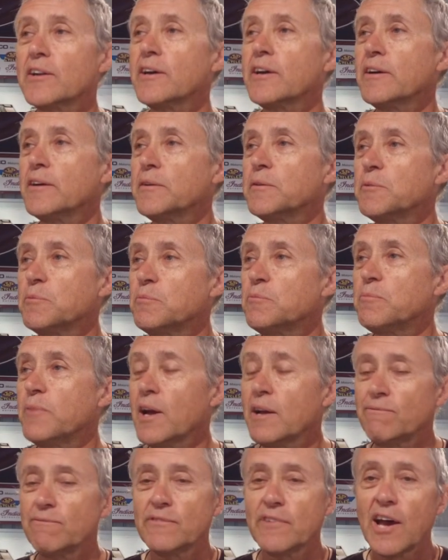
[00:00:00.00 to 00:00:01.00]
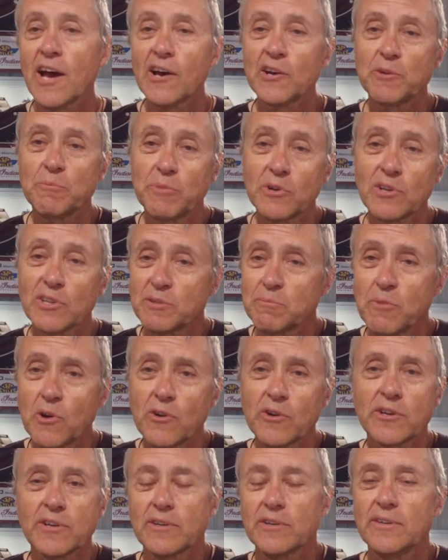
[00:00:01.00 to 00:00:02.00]
to build a
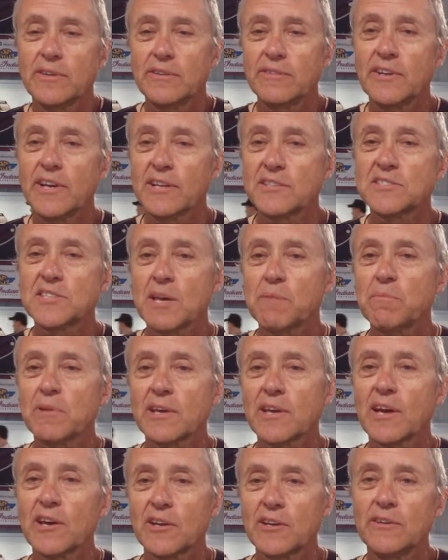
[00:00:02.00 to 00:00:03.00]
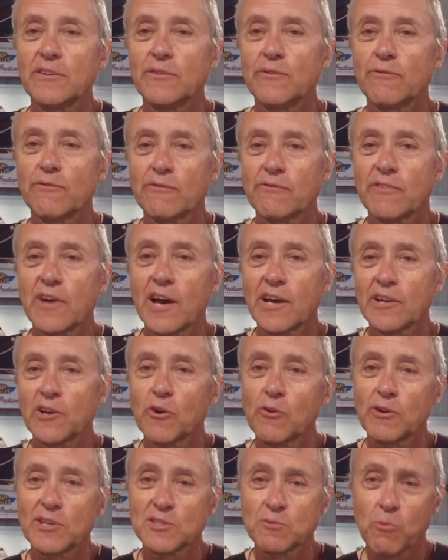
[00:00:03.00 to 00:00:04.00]
motor. It's something I
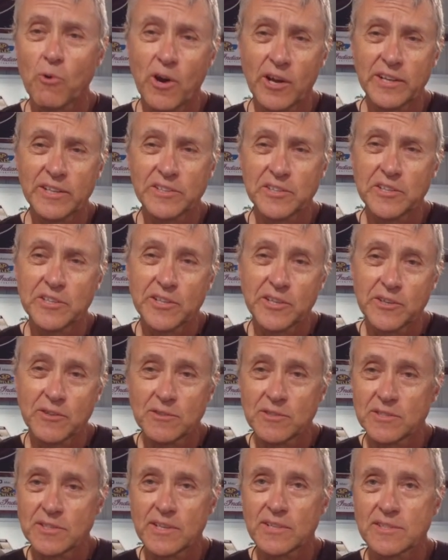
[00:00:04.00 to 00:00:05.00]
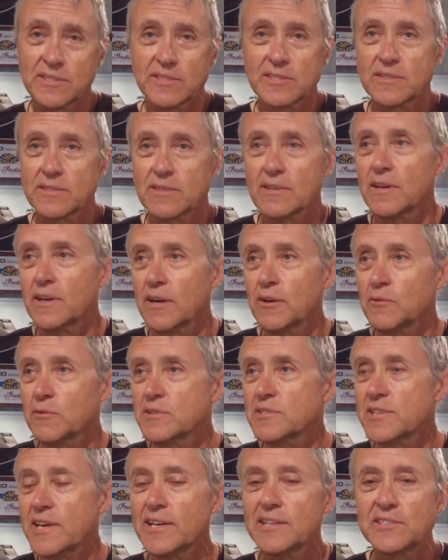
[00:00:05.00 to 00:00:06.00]
always wanted to do since I
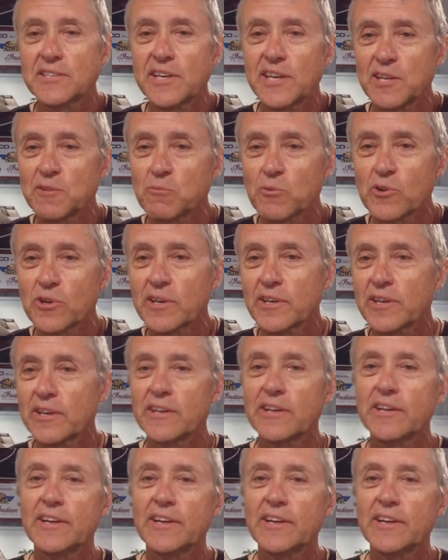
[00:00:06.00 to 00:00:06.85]
was 18 working in